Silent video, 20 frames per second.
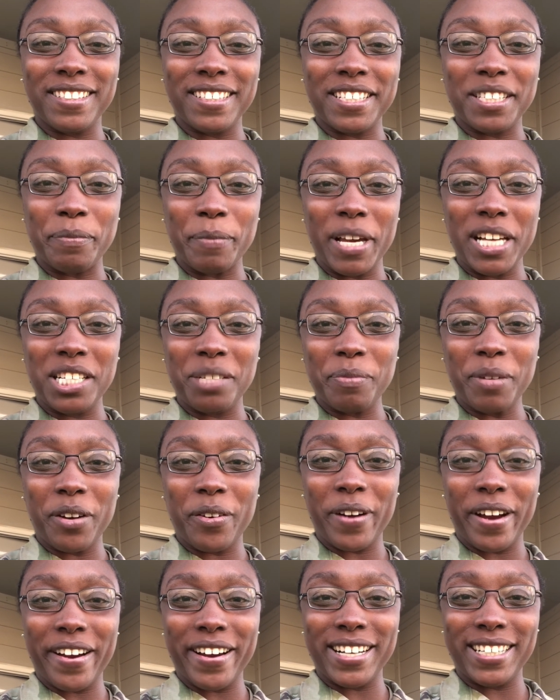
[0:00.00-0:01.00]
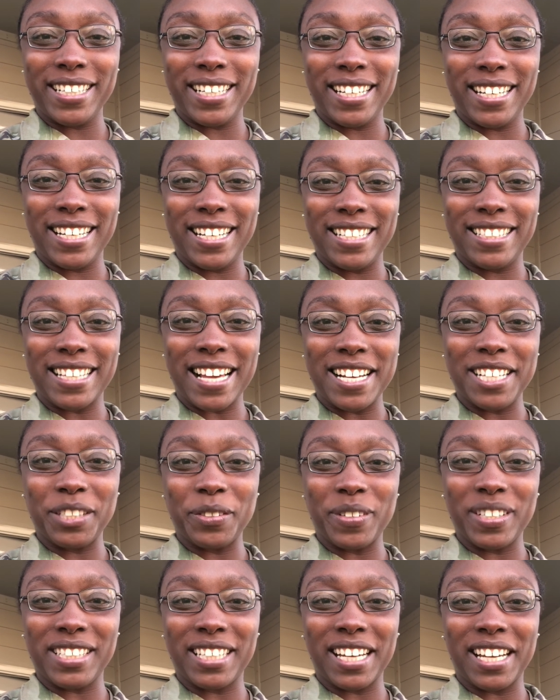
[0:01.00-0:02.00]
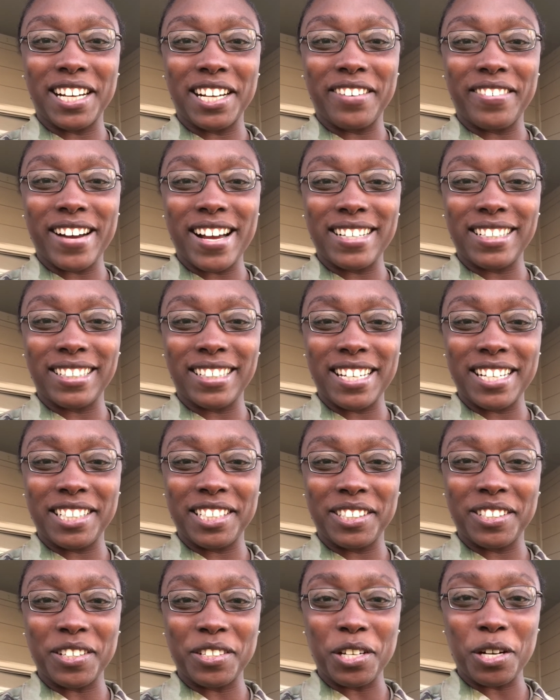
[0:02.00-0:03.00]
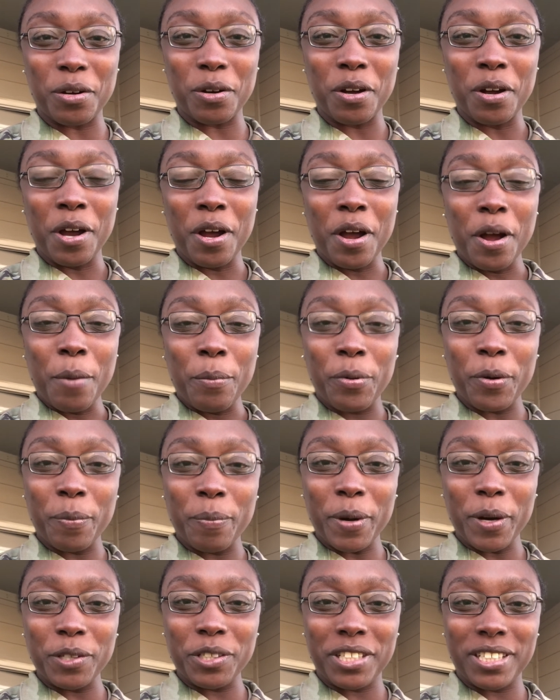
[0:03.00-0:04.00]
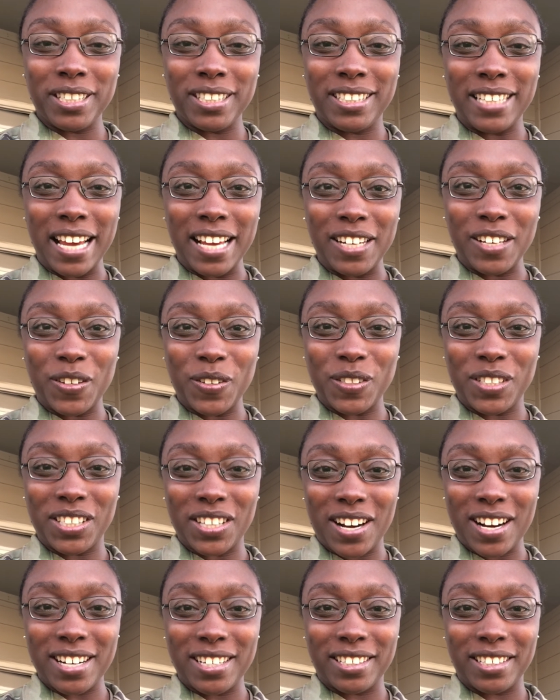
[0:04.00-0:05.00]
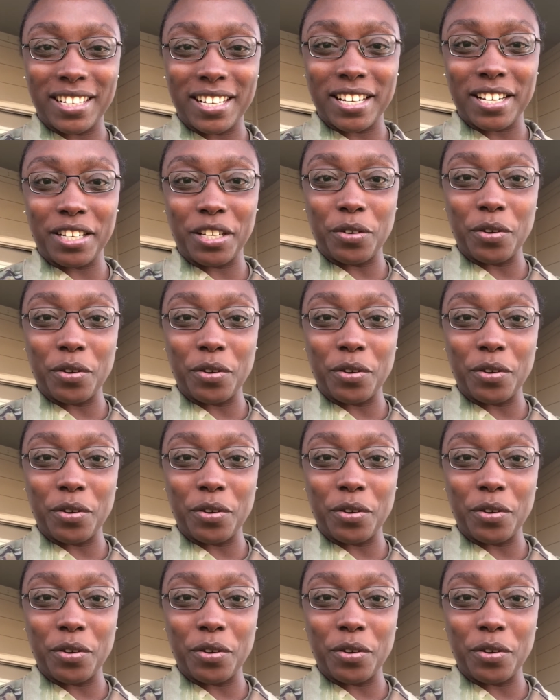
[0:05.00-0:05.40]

It's Major McCrary Dennis. I just want to say congratulations on your promotion to Technical Sergeant.